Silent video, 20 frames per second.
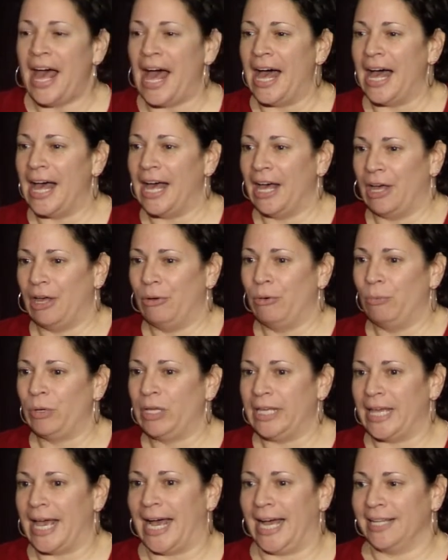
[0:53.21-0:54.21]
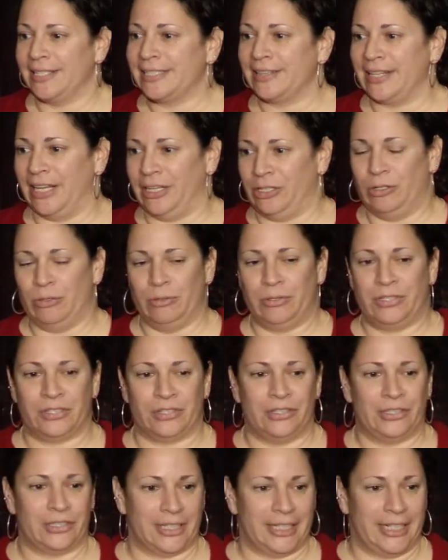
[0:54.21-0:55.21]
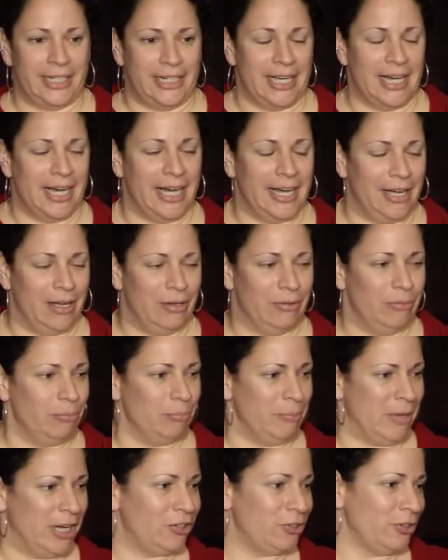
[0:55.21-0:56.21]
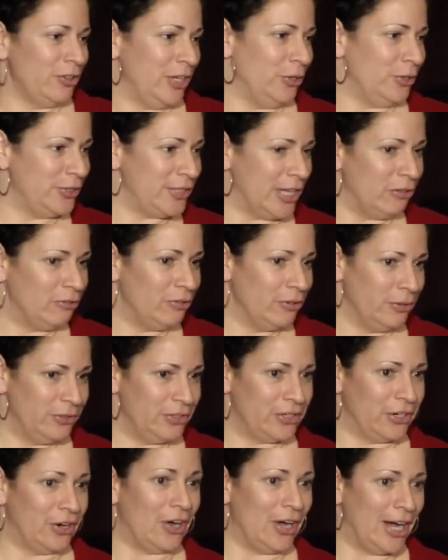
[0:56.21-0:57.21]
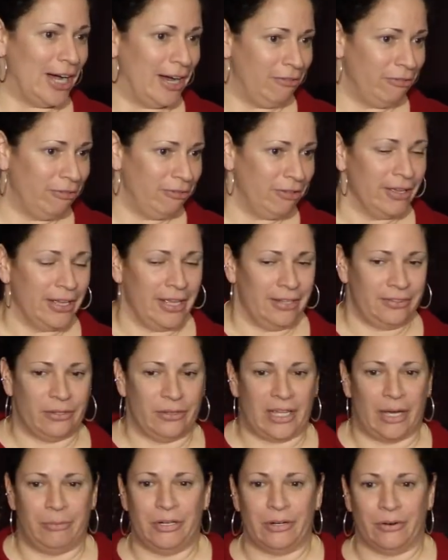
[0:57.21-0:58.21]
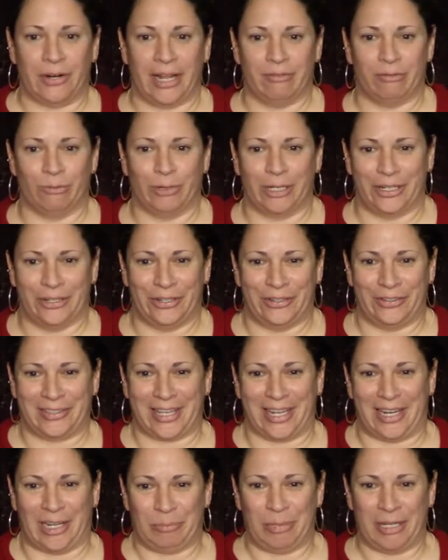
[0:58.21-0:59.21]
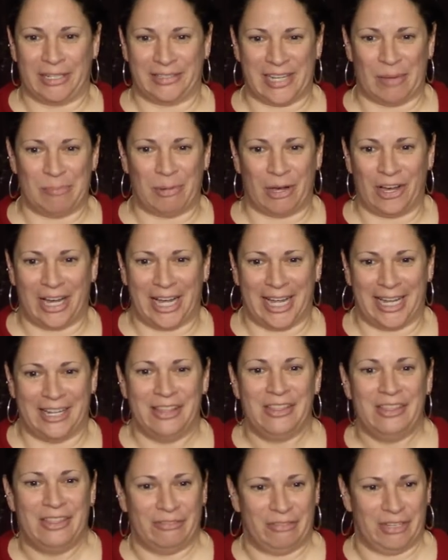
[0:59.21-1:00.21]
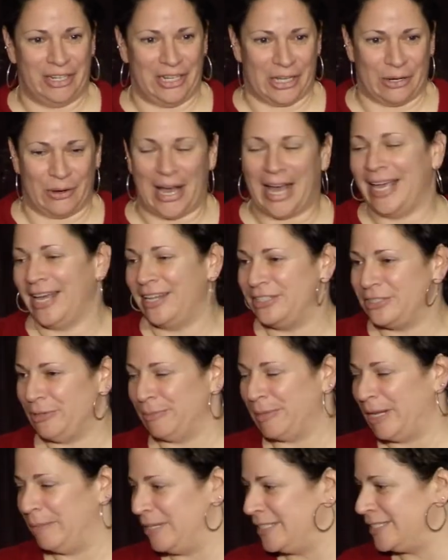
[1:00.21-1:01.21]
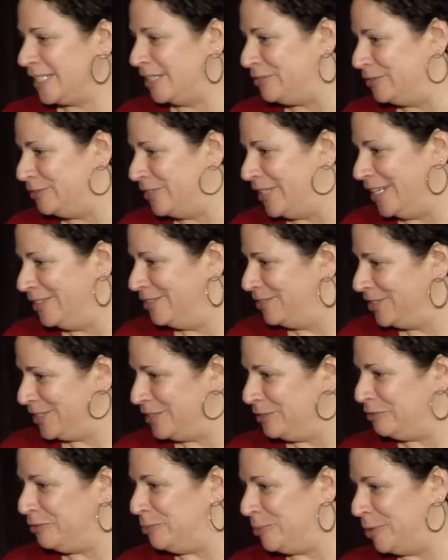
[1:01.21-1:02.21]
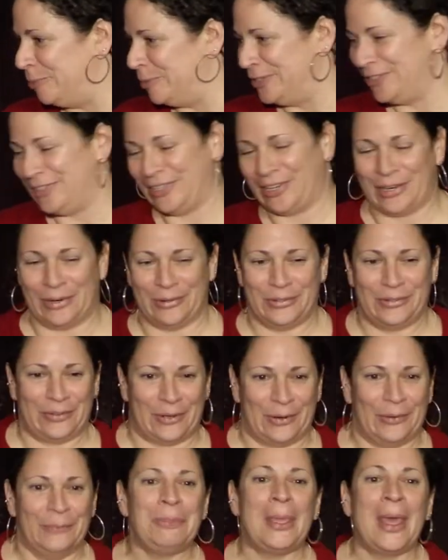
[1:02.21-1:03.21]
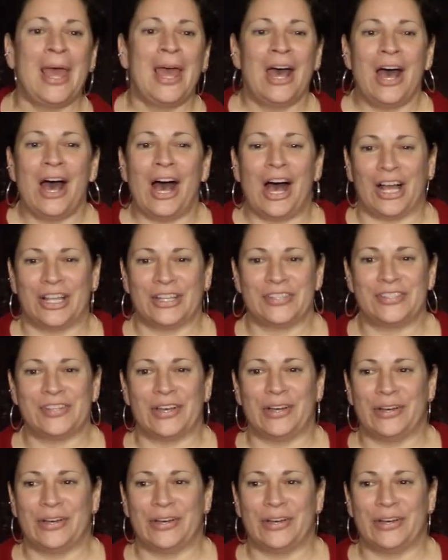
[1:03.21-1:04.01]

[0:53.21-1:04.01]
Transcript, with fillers: uh, we ask that you certainly uh, make sure that your cell phones are off so that we don't have ringers getting picked up on the video. I had to remind myself of that just a few moments ago. So, also,